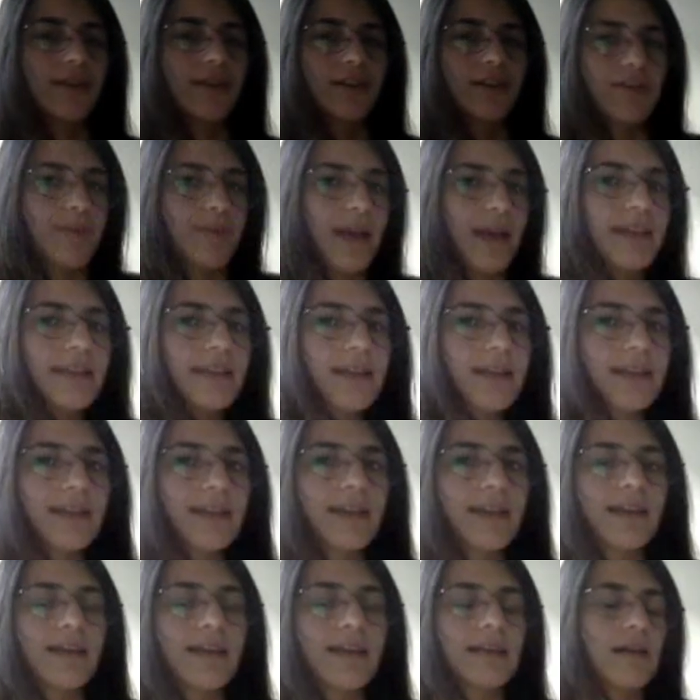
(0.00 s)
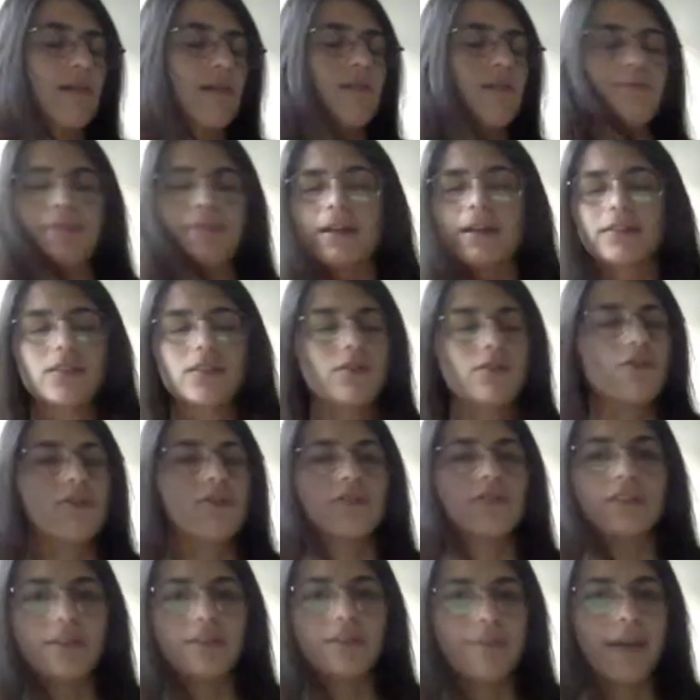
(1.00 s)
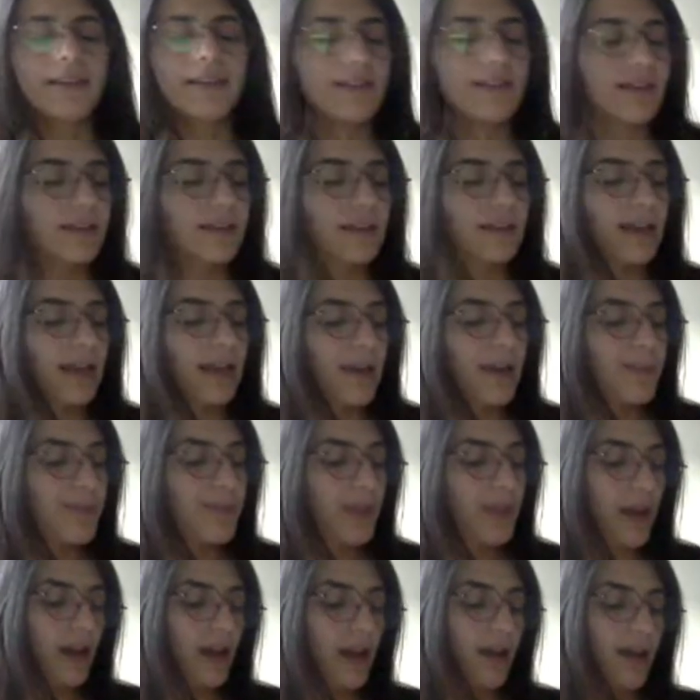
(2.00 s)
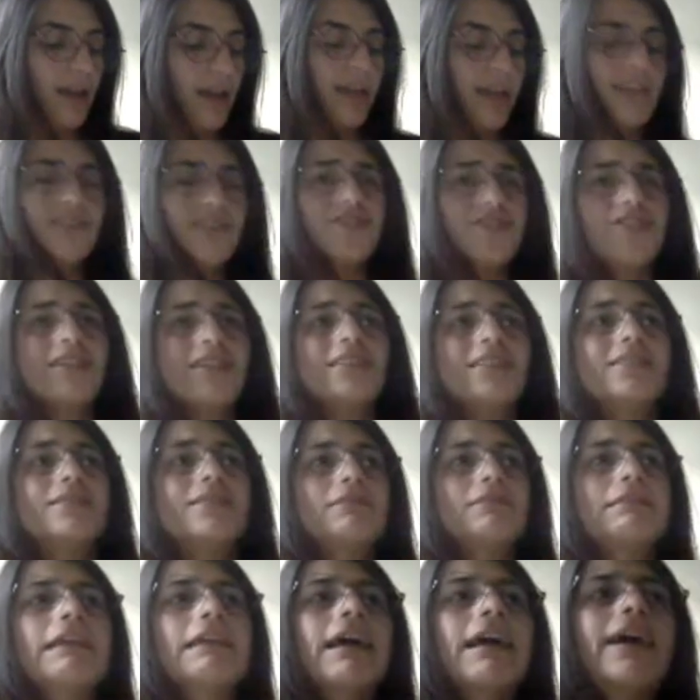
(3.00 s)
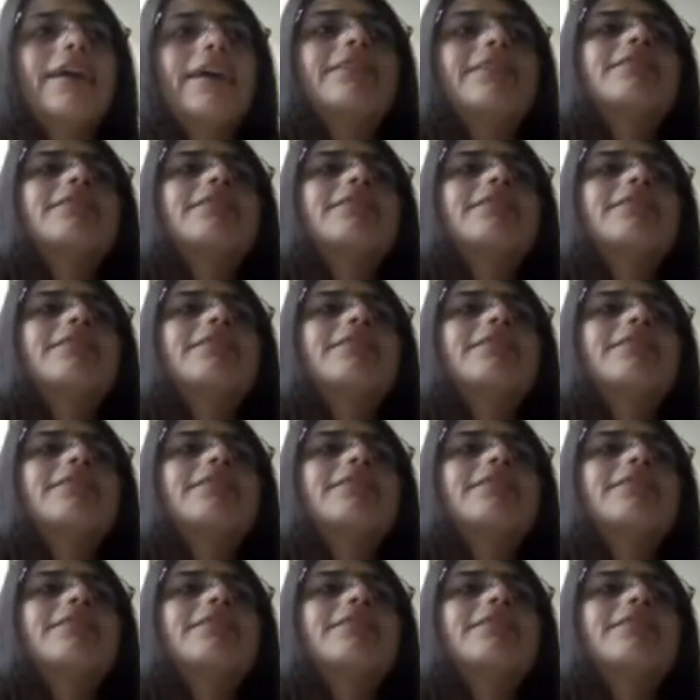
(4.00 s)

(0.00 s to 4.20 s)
point grammatically or pen score dramatically. It just